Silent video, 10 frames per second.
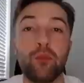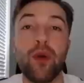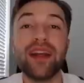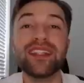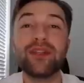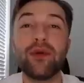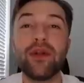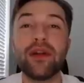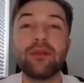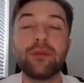What is going
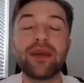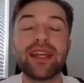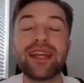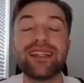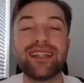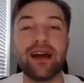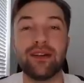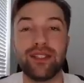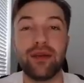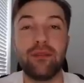on, everybody? It is
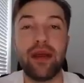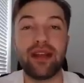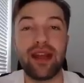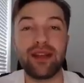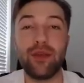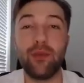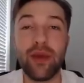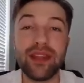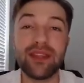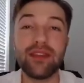Alex coming back at you
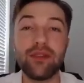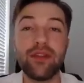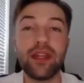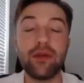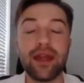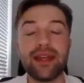with another video,